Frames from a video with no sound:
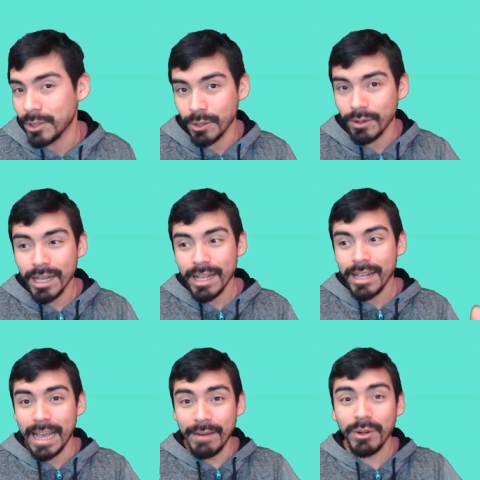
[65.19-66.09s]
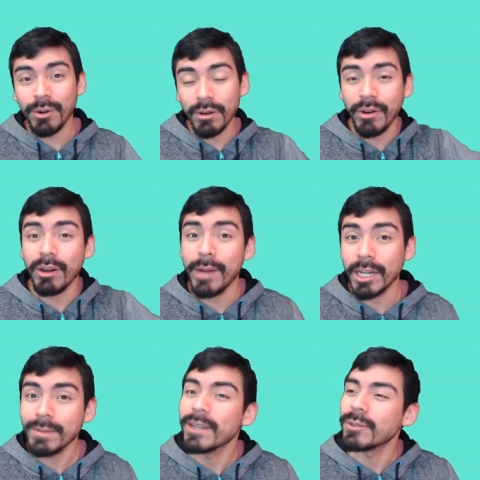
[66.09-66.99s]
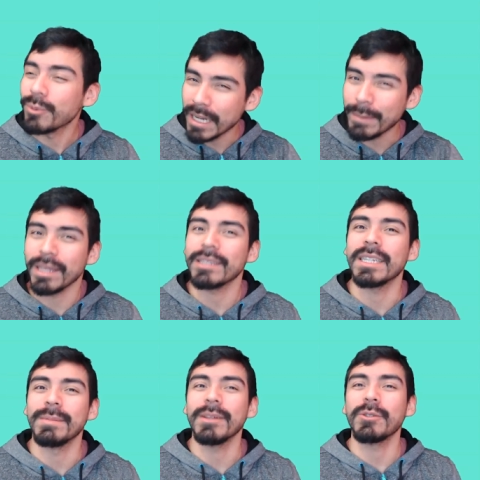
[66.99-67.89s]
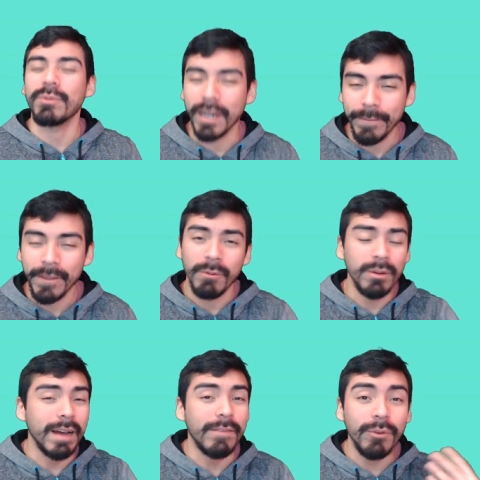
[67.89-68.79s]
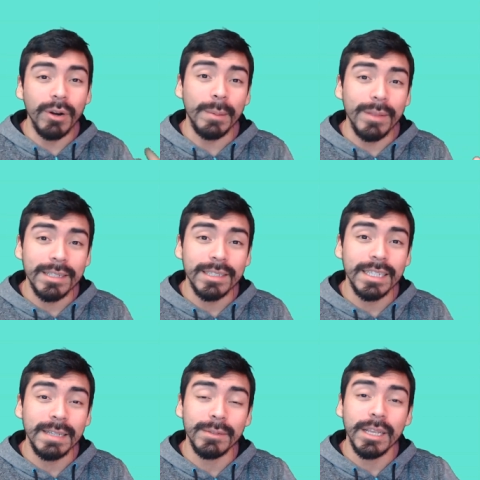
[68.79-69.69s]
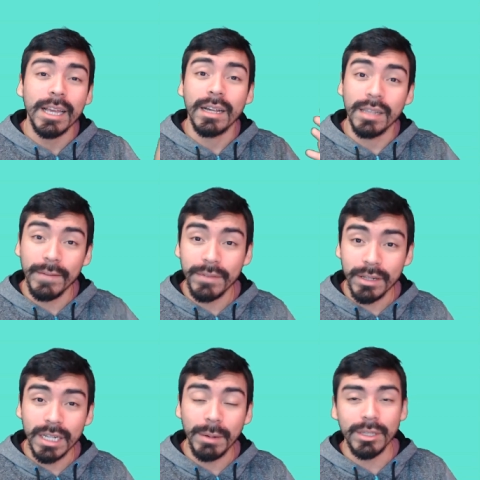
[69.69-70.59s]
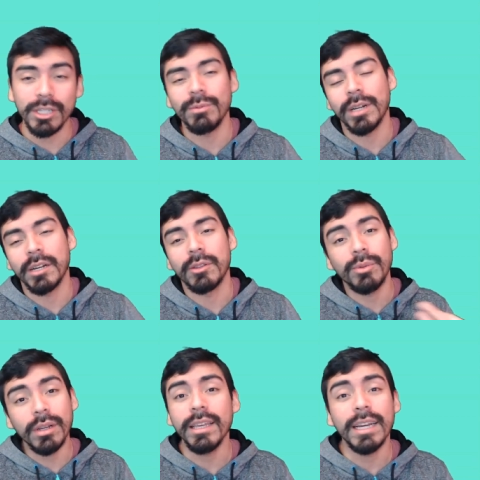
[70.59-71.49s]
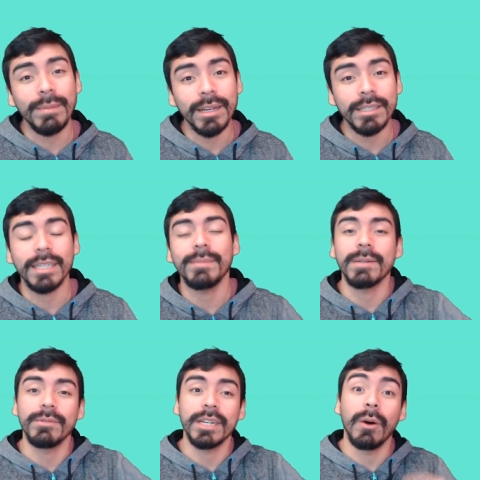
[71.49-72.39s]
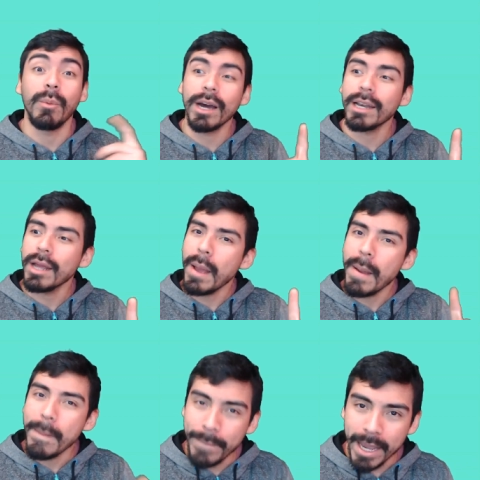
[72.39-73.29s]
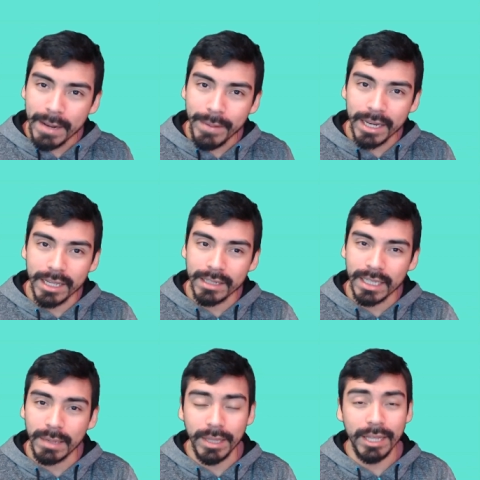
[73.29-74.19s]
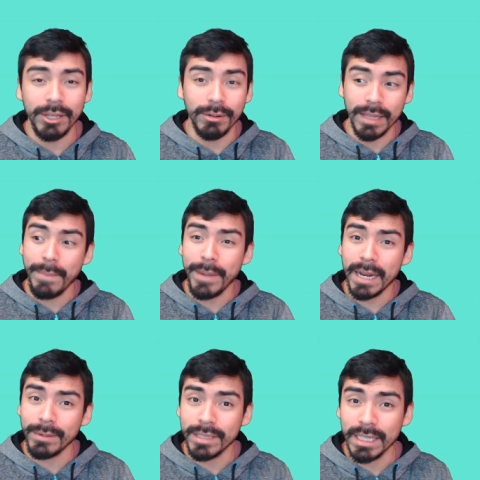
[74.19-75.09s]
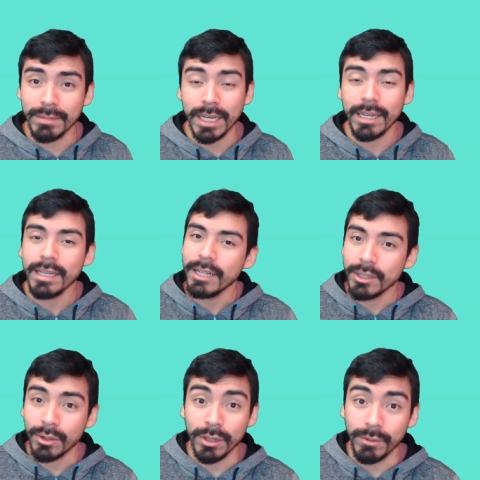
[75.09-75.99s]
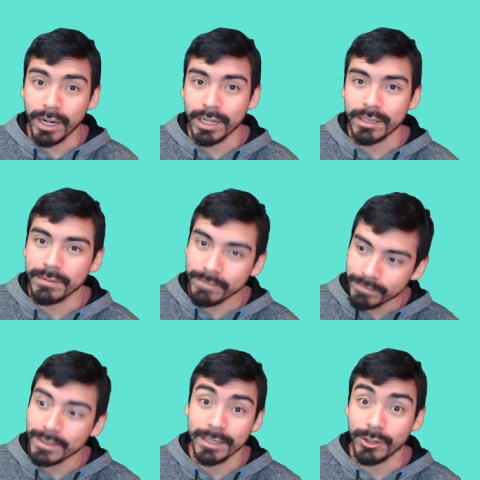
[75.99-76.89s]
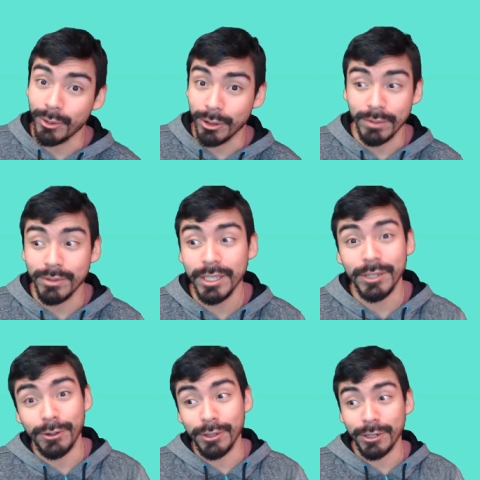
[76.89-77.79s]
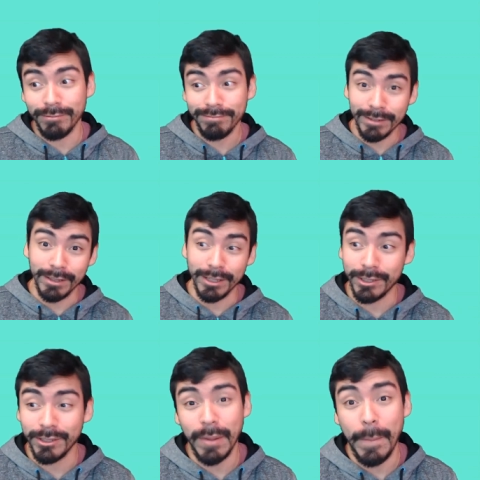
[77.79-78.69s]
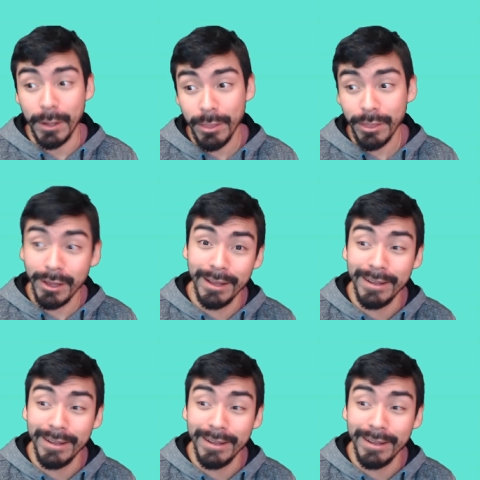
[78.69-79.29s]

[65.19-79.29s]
So every quarterfinal matchup has one MLS team. That's great. We got four MLS teams left in this competition. We got three Liga MX teams, and we got one Panamanian team. That you know that Panama team that totally wrecked Toronto FC earlier this month.